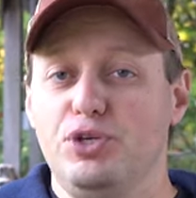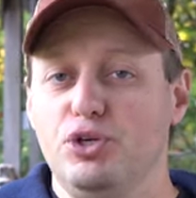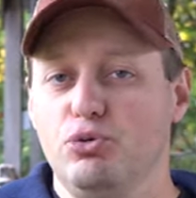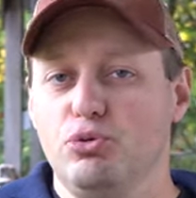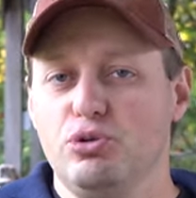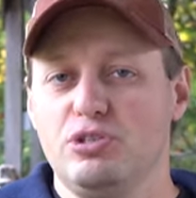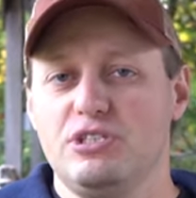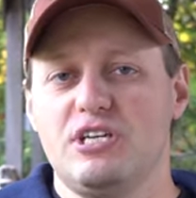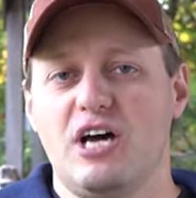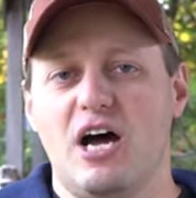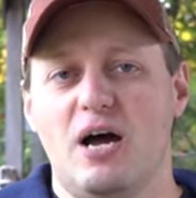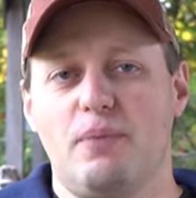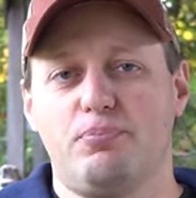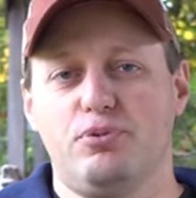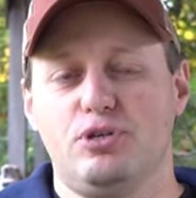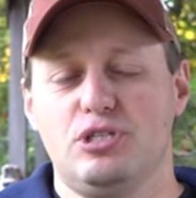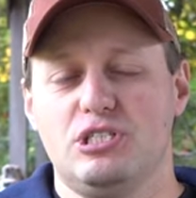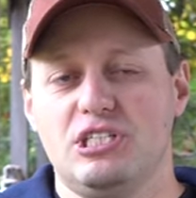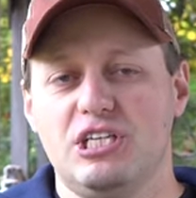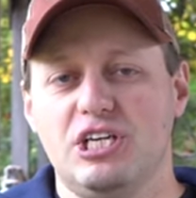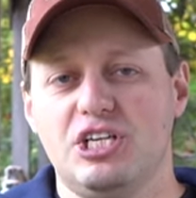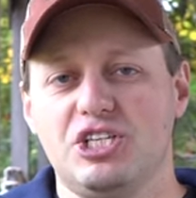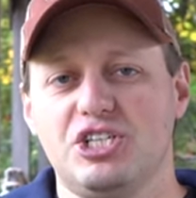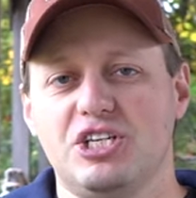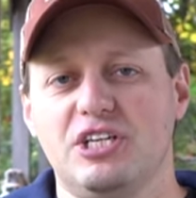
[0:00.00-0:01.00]
Uintah
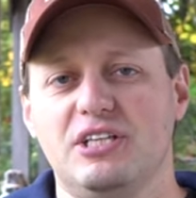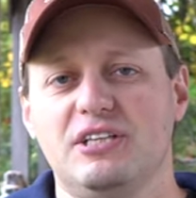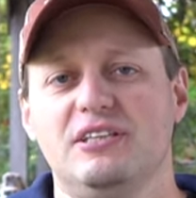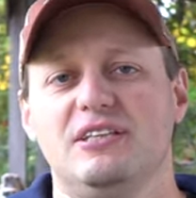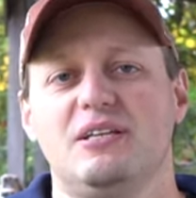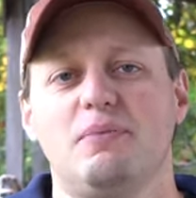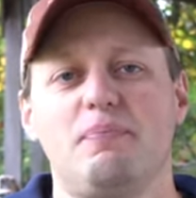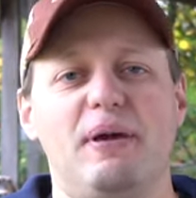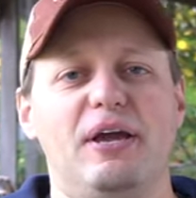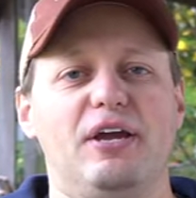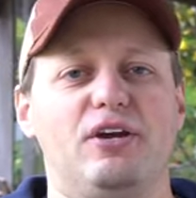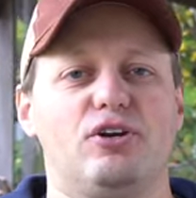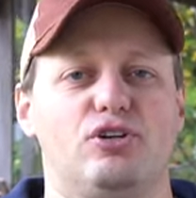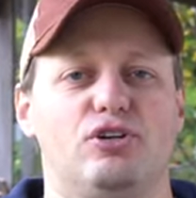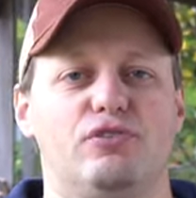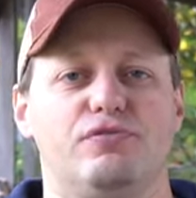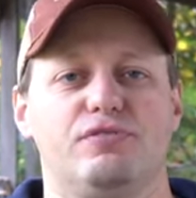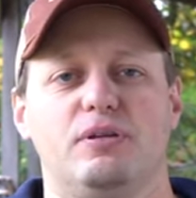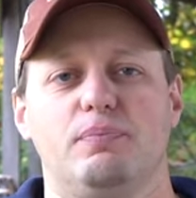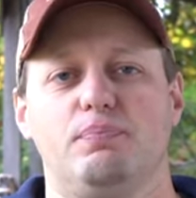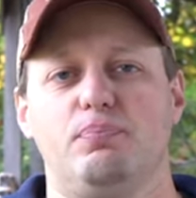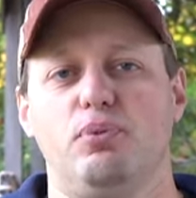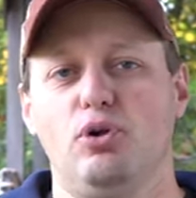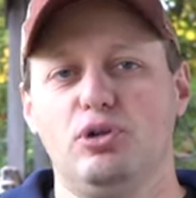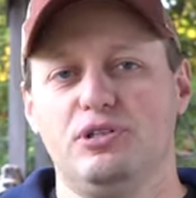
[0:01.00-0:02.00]
Precision, the maker
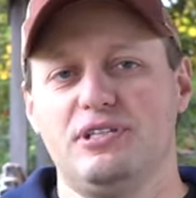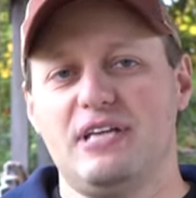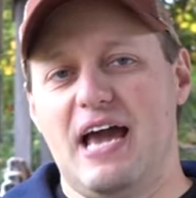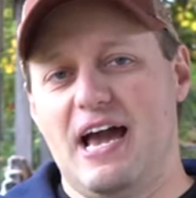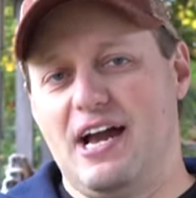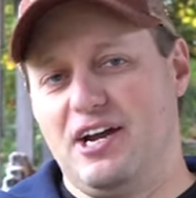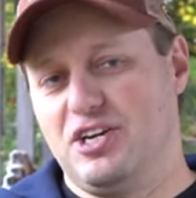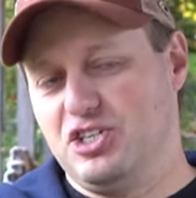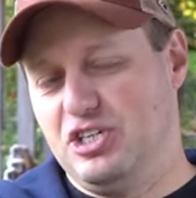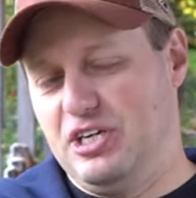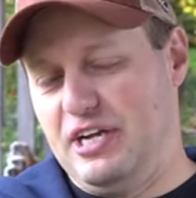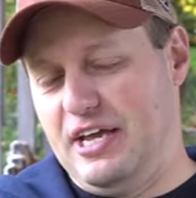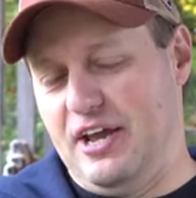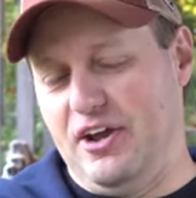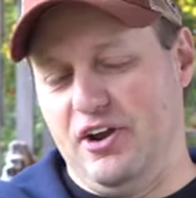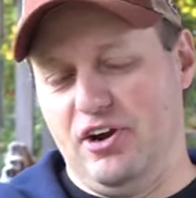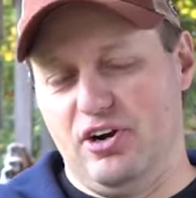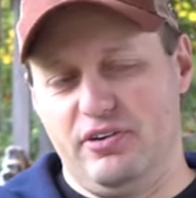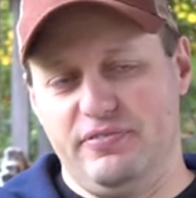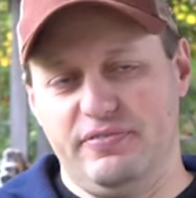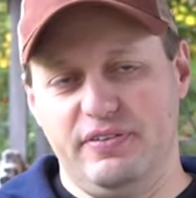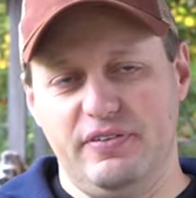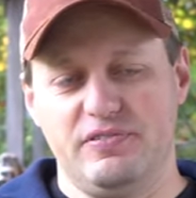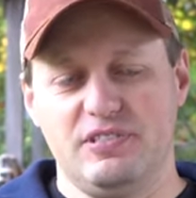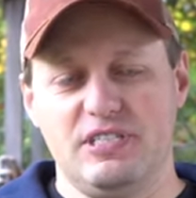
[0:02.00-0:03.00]
of the bolt action
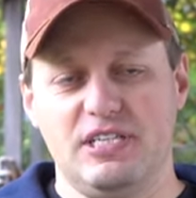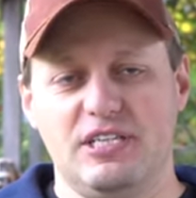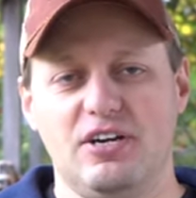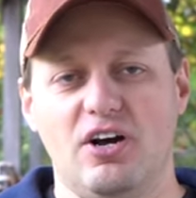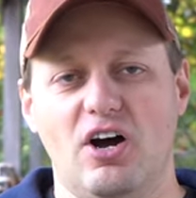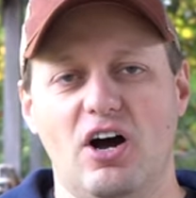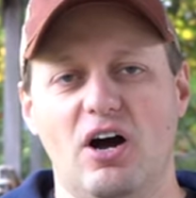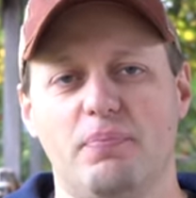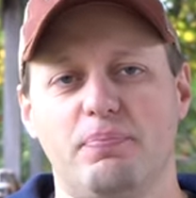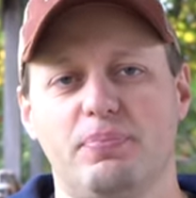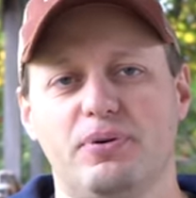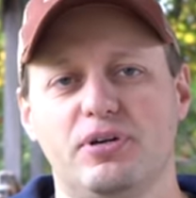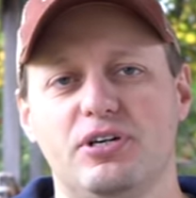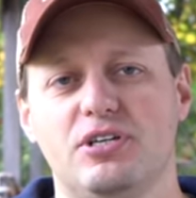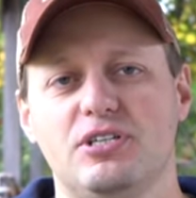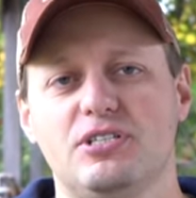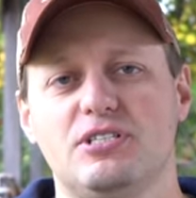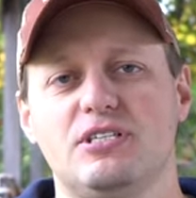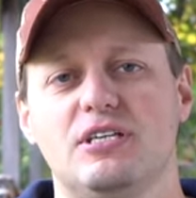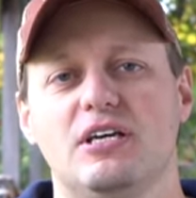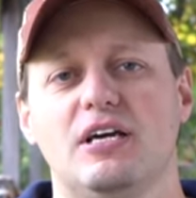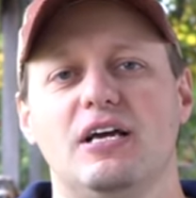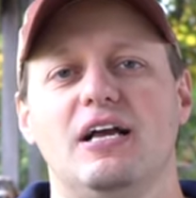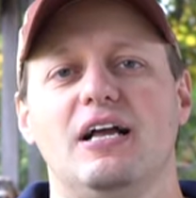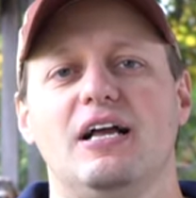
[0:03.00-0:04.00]
AR-15
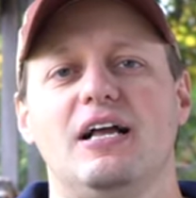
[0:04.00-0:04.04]
uppers,